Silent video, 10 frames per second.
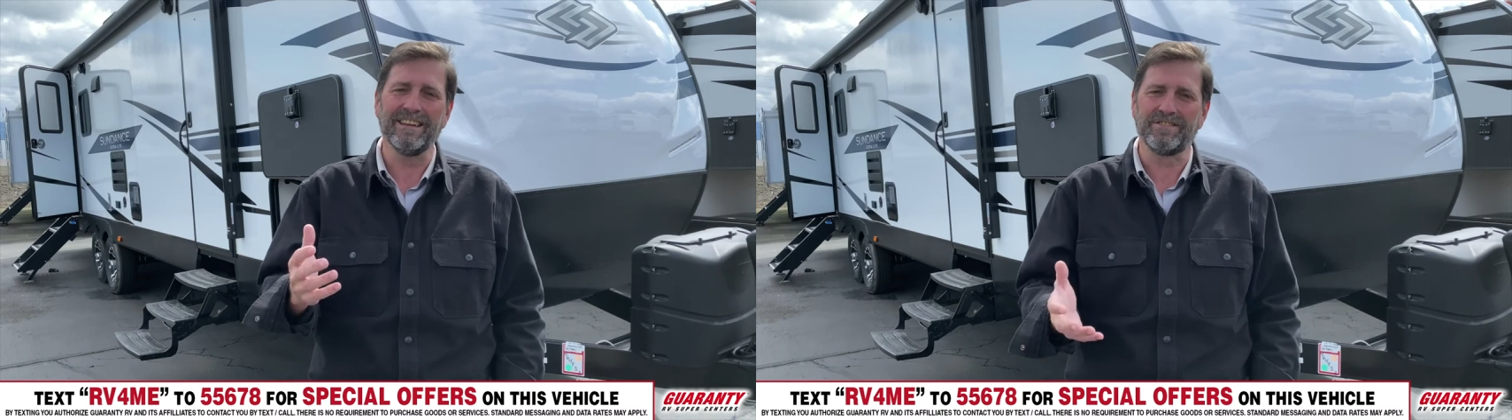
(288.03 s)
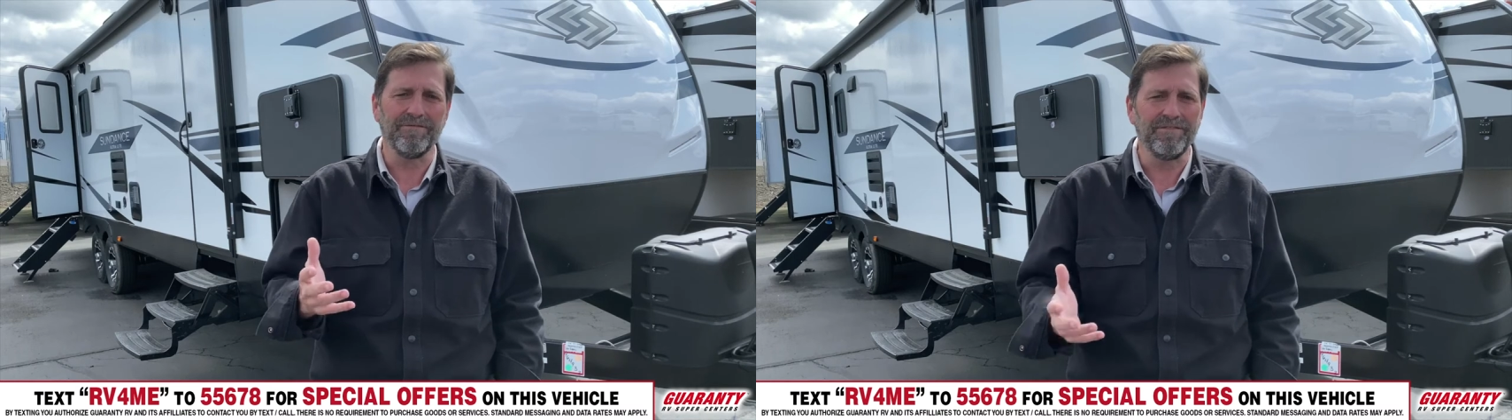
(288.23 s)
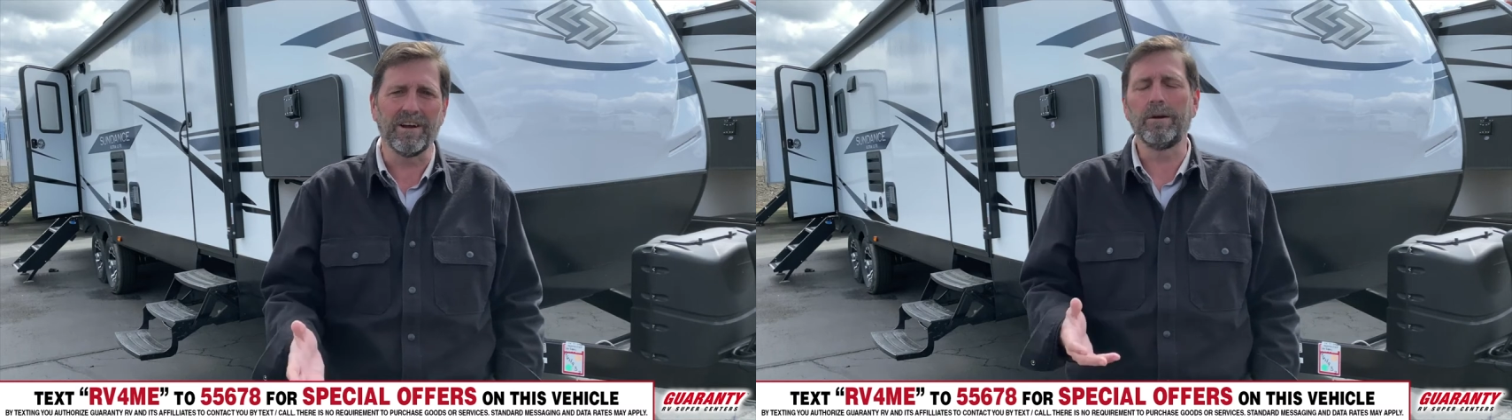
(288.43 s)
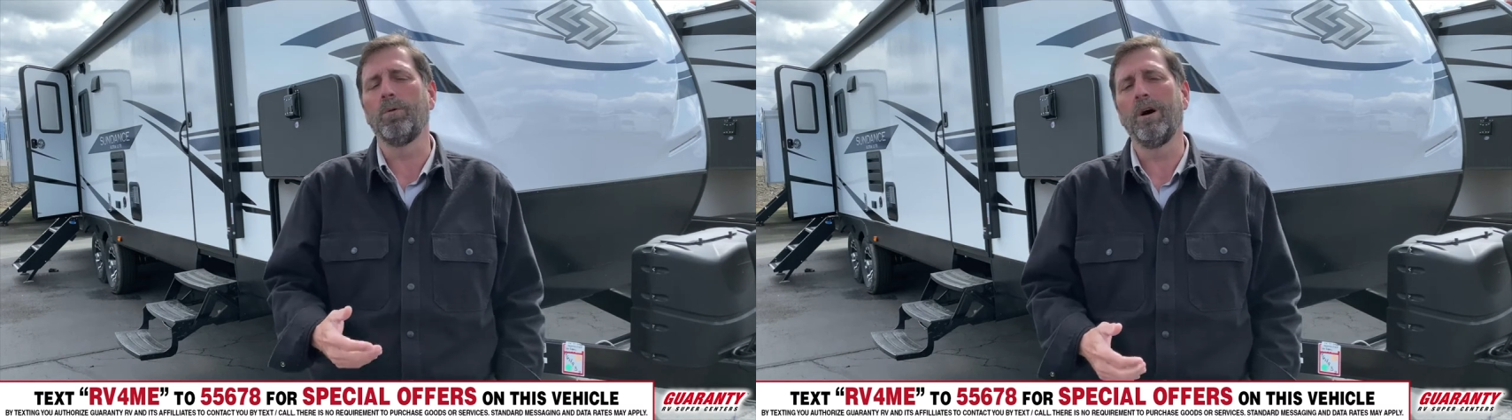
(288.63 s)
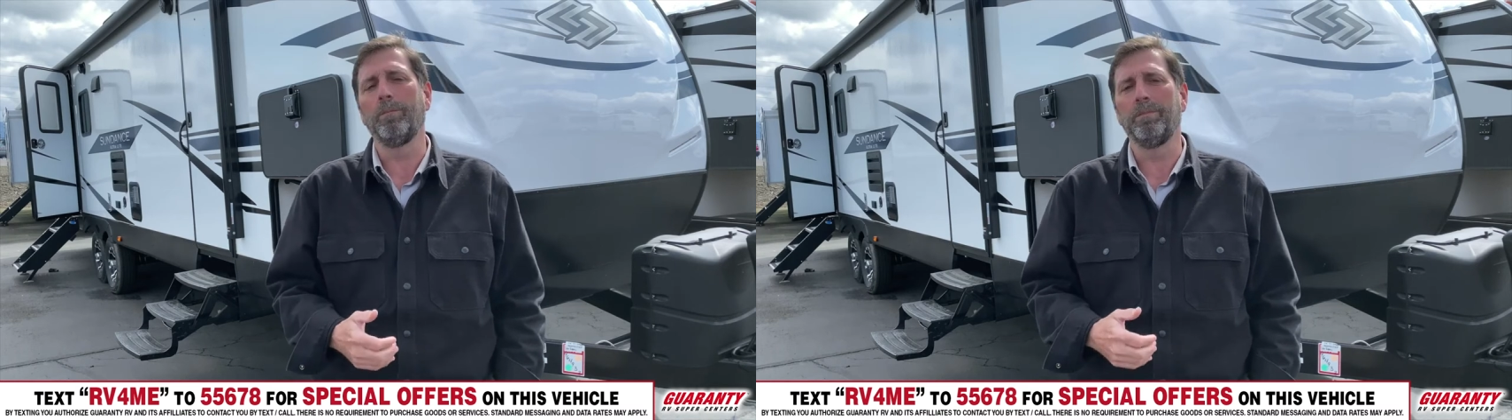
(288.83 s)
It's very
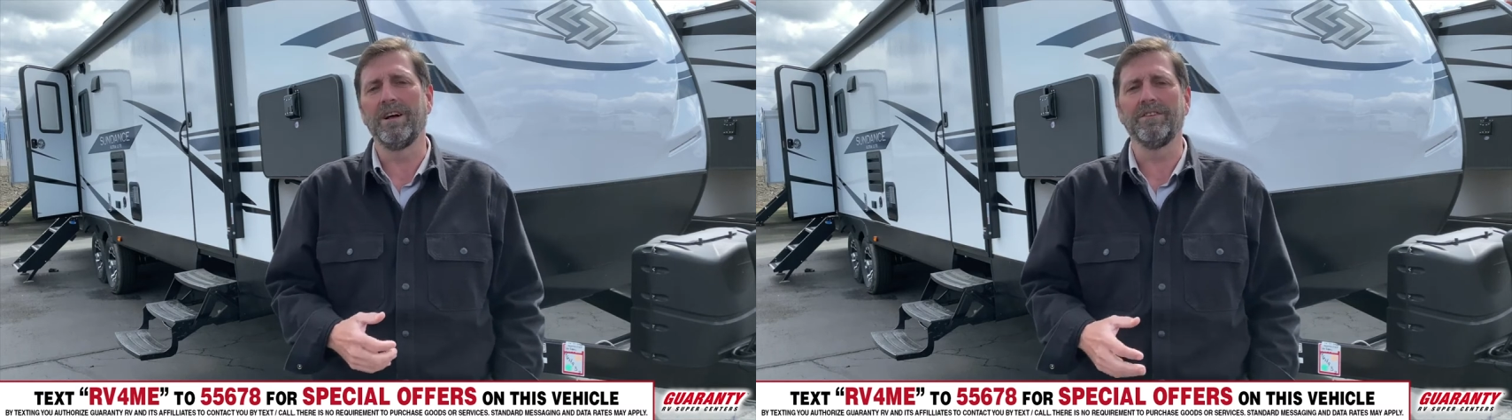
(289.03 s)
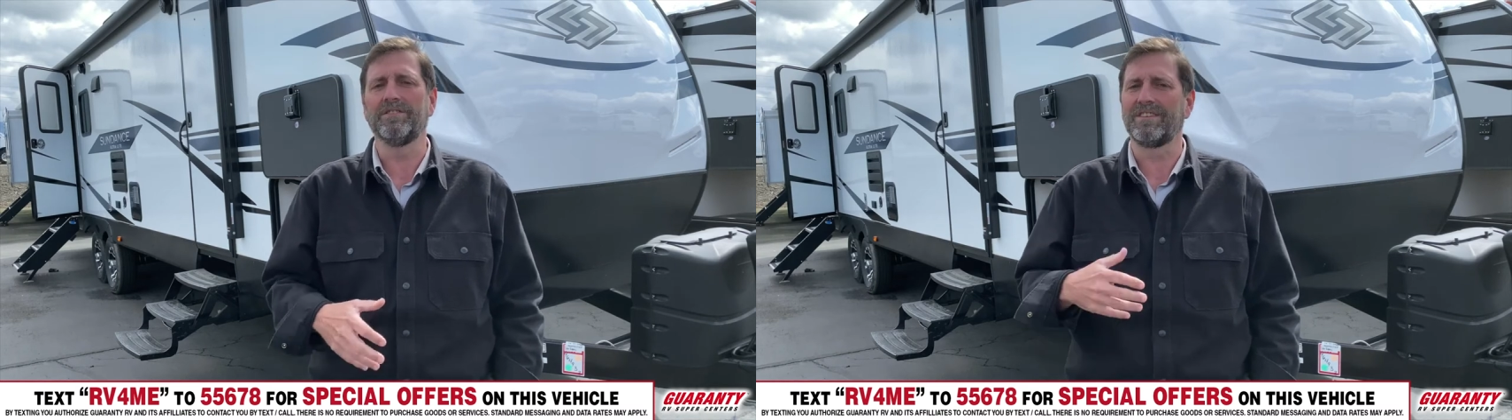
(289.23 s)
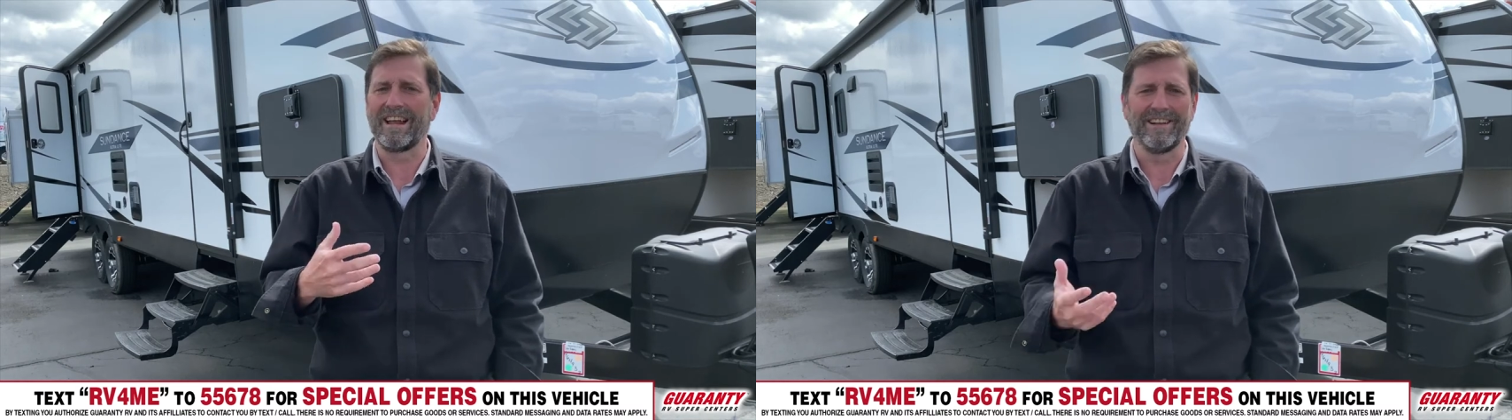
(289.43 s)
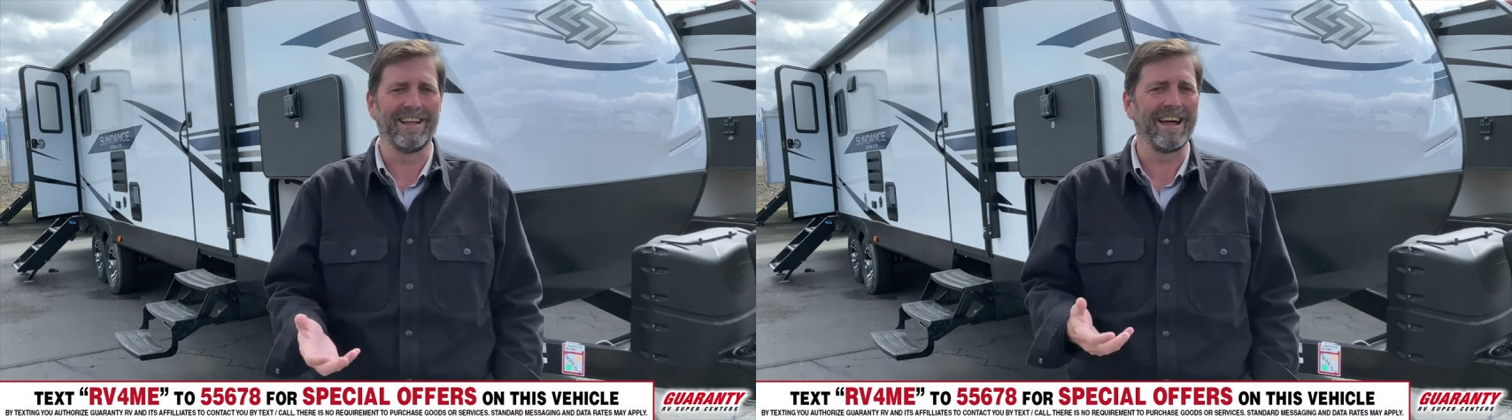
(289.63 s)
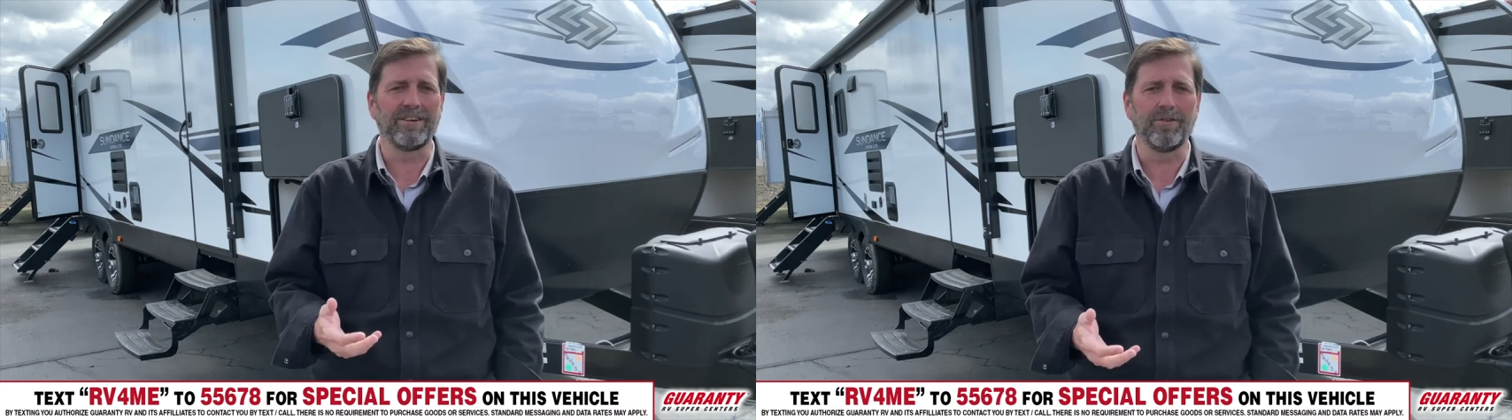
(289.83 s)
well built. It's got a
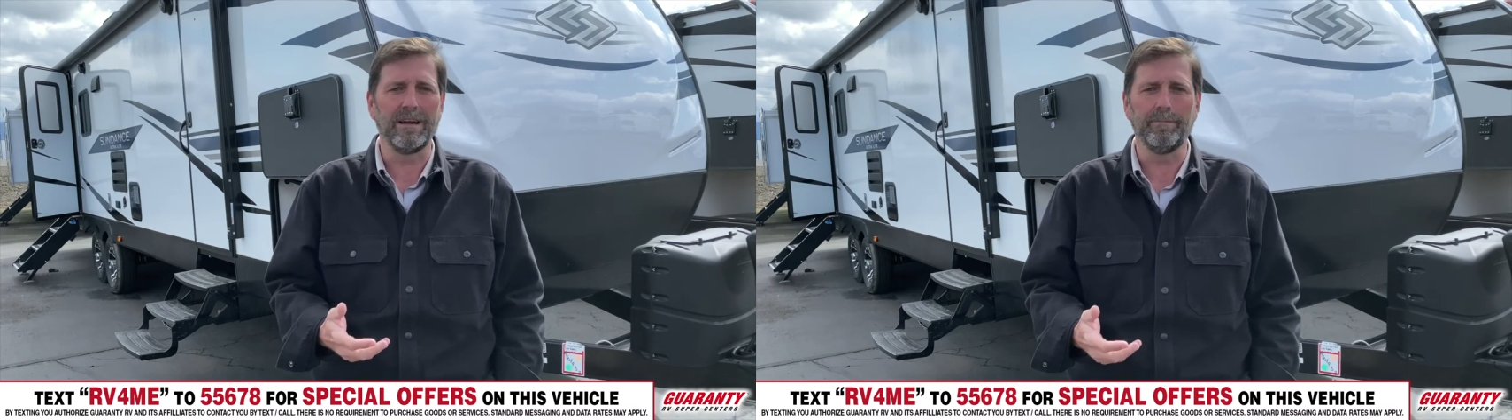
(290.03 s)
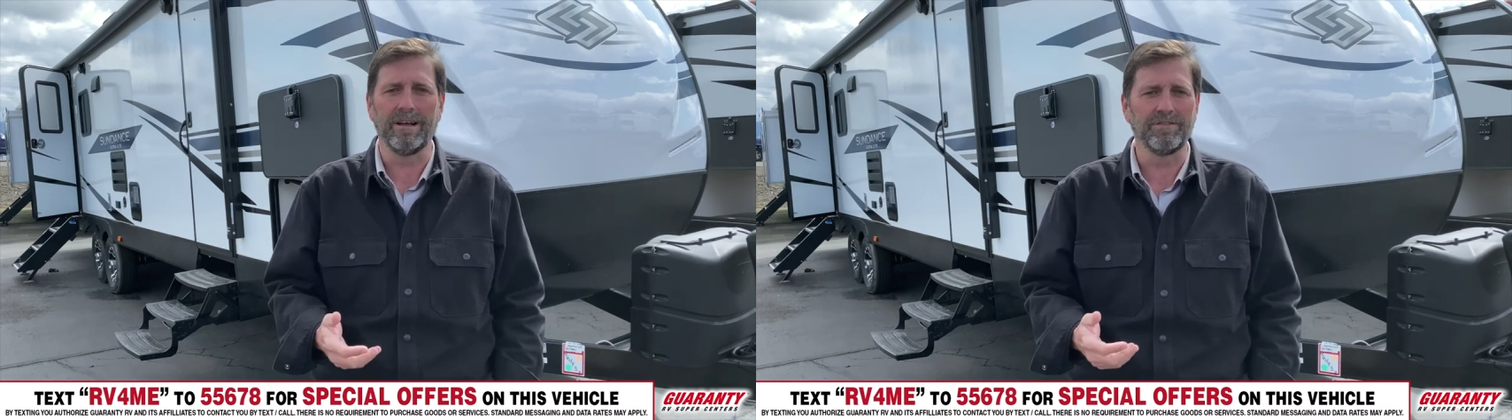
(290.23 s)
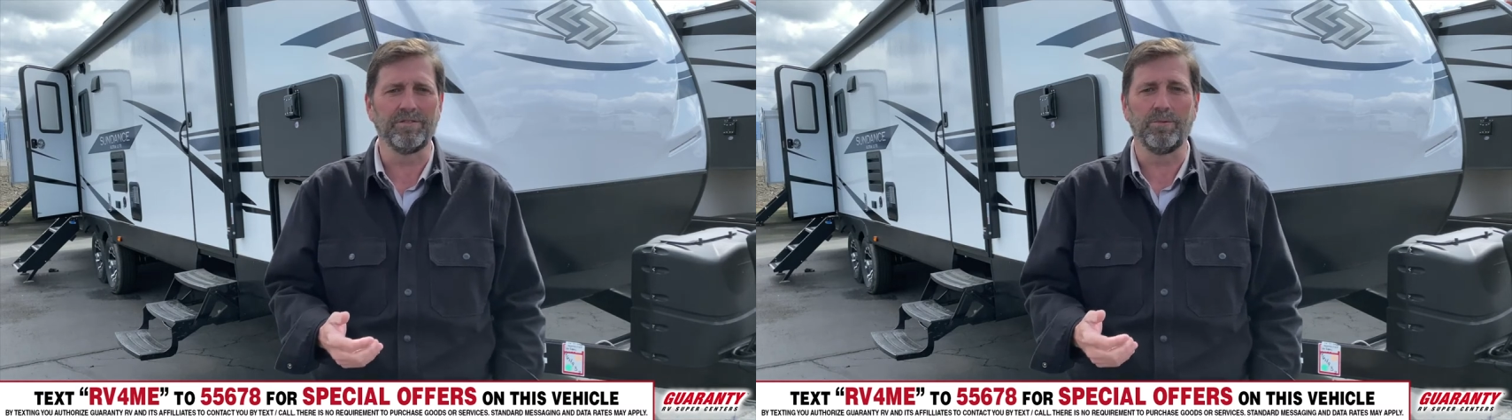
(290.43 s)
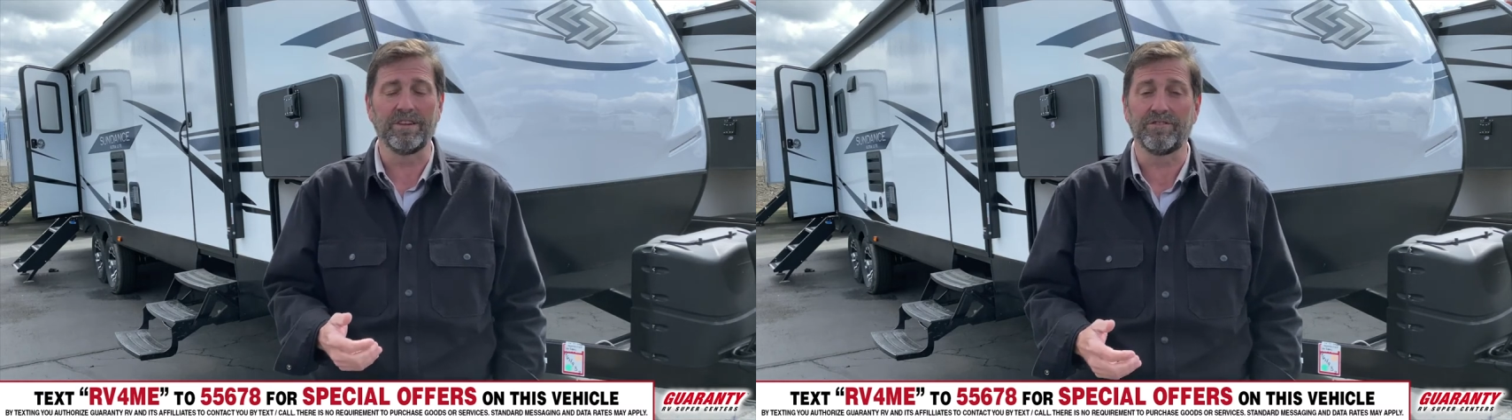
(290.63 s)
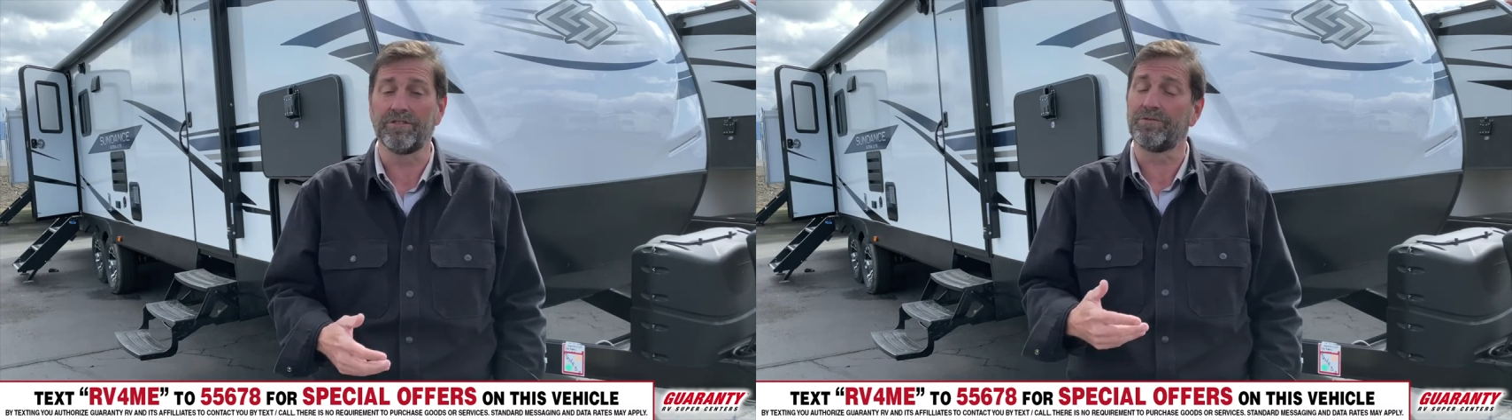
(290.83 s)
lot of great bells and
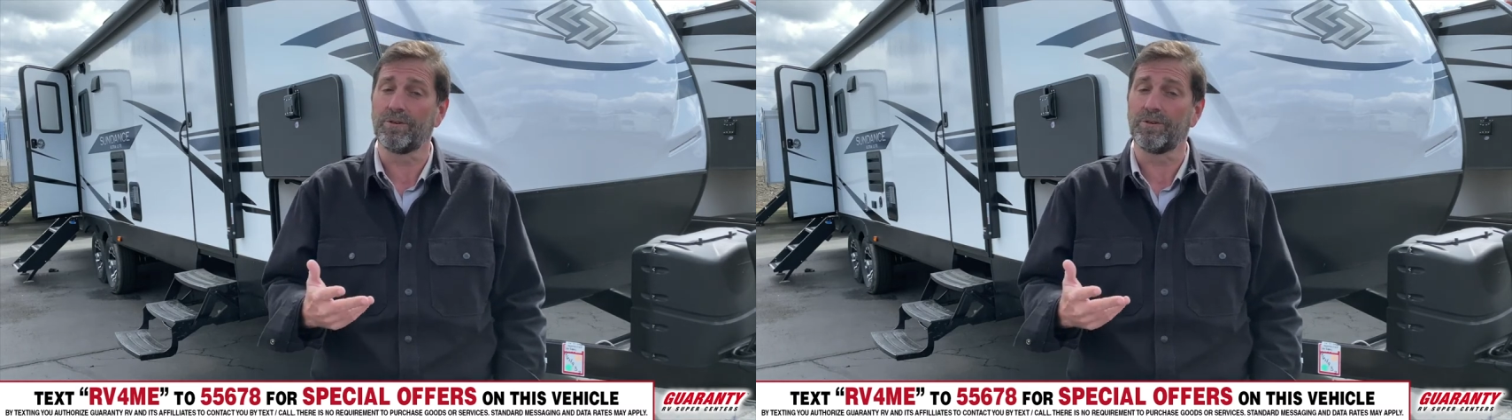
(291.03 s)
whistles.